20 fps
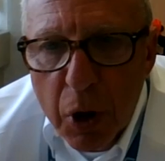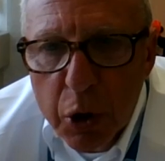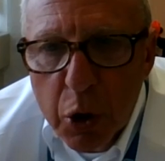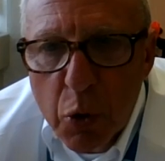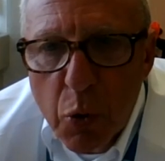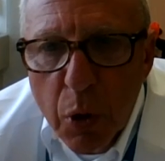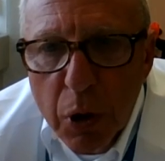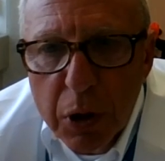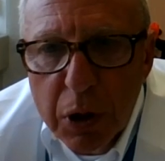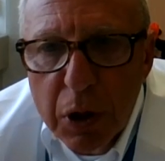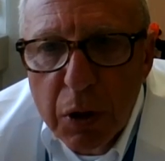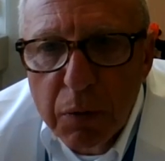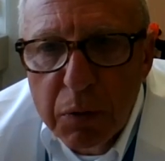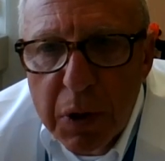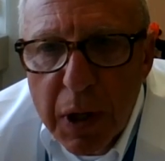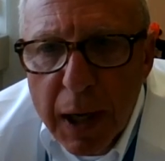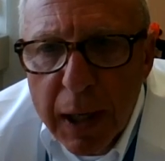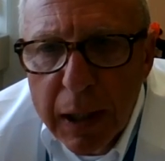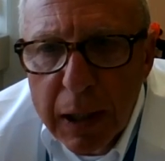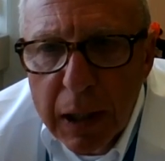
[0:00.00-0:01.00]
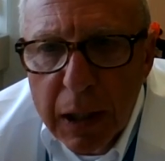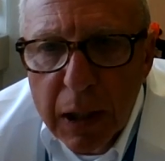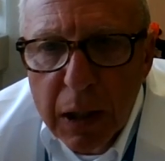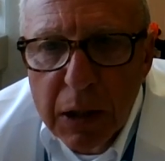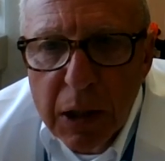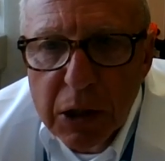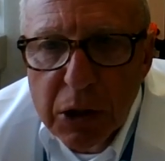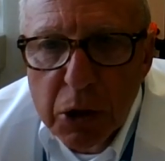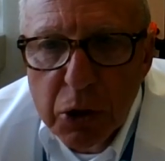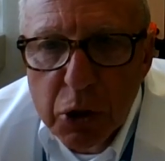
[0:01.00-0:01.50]
about the quality of dying.
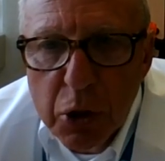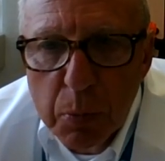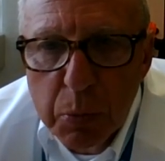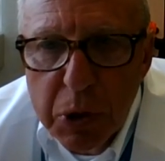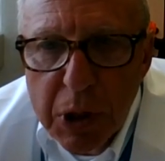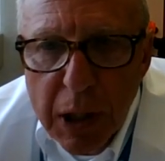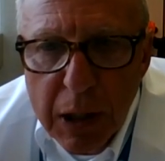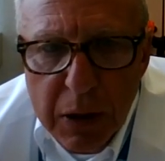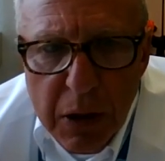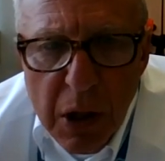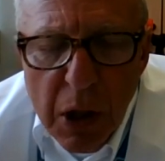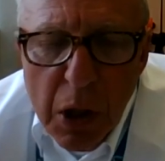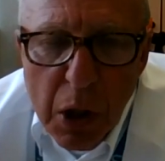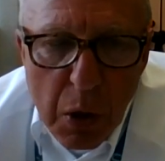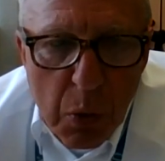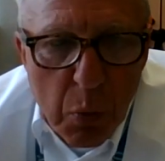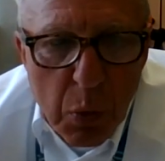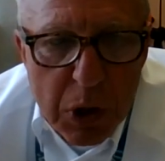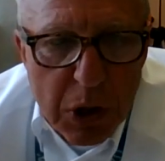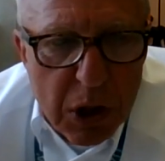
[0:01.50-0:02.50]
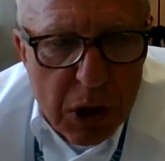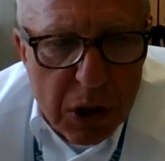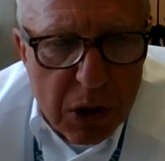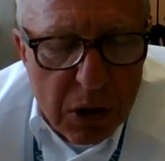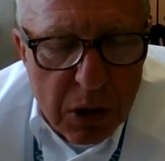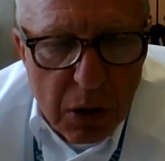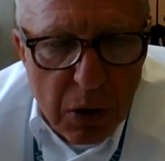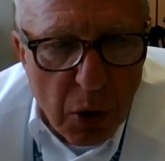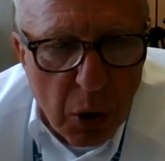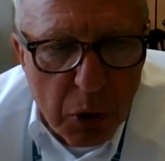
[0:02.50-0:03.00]
And that's a subject which
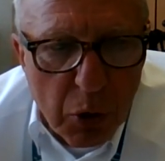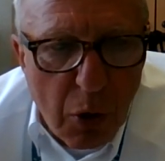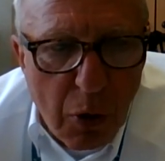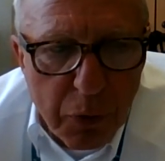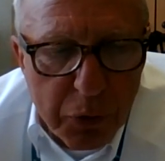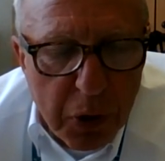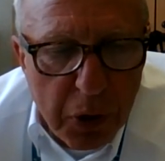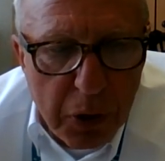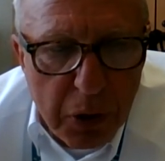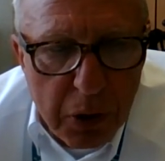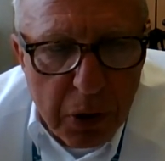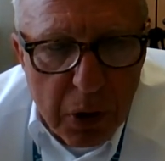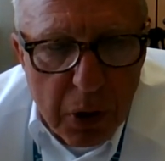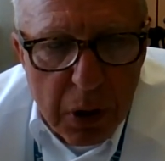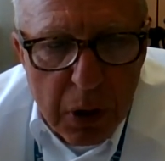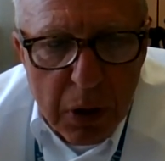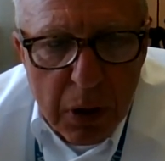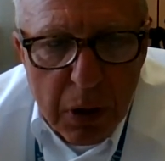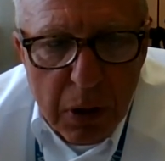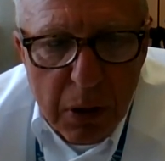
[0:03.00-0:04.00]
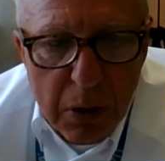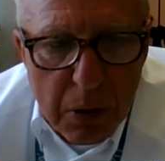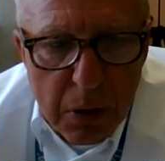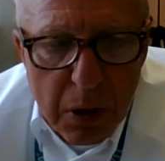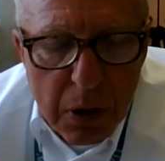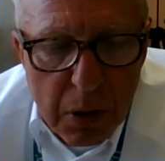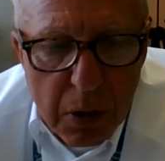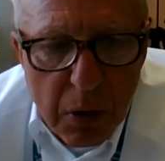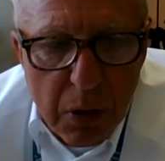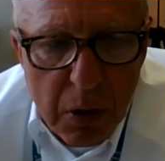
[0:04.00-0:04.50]
is not often, uh,
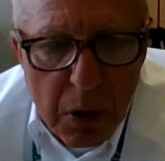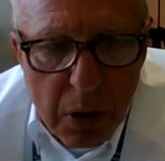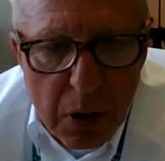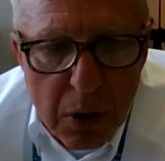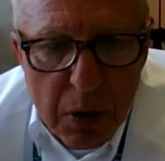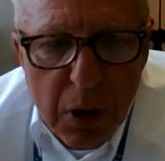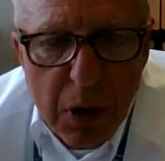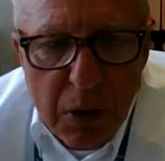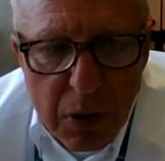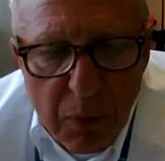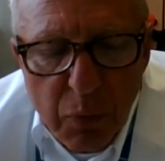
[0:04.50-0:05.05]
uh,